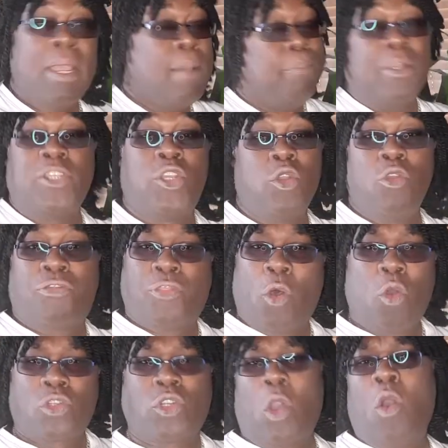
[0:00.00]
But you
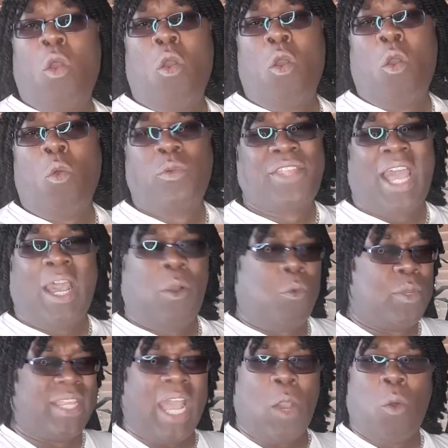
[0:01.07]
thought, oh, with
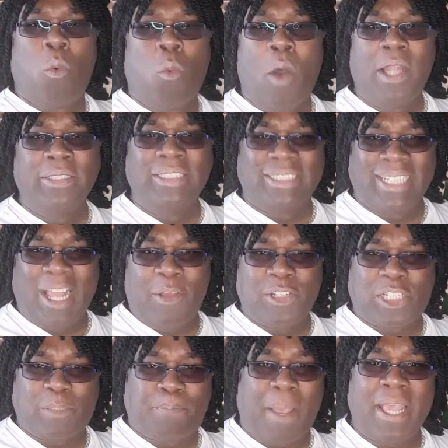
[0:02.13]
our wands and our
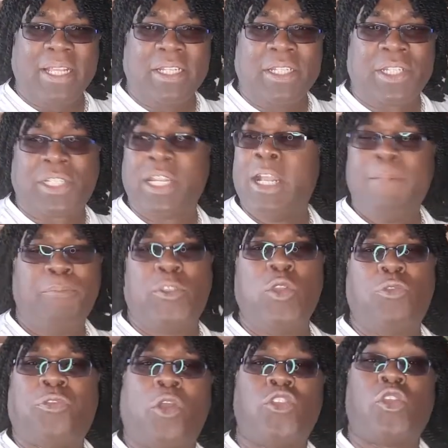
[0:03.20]
spells,
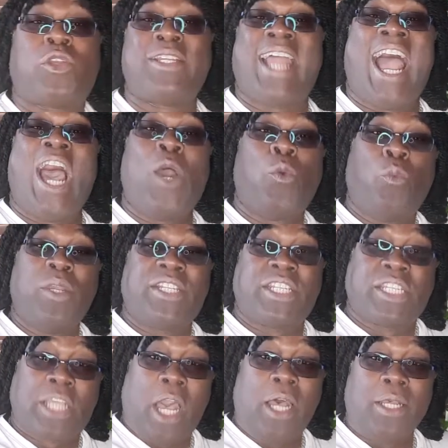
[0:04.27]
you thought you could
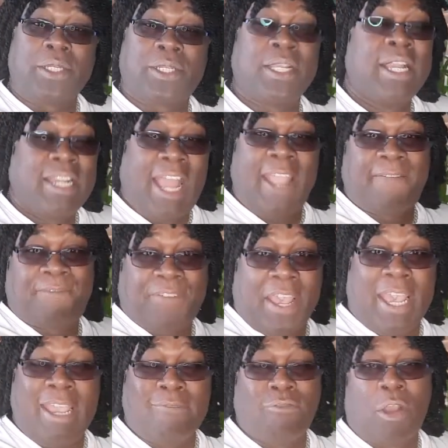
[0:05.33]
outwit God, like
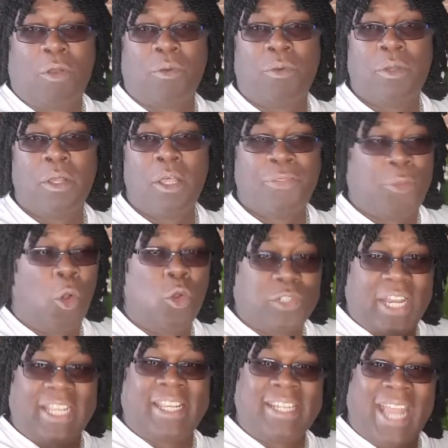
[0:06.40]
Pharaoh thought
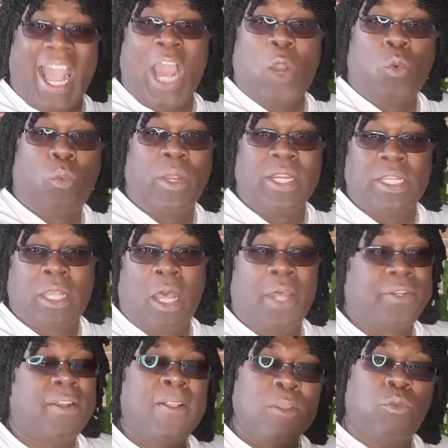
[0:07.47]
they could outwit
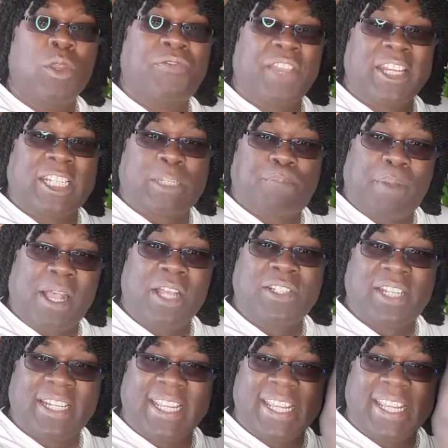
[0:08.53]
God with their spells and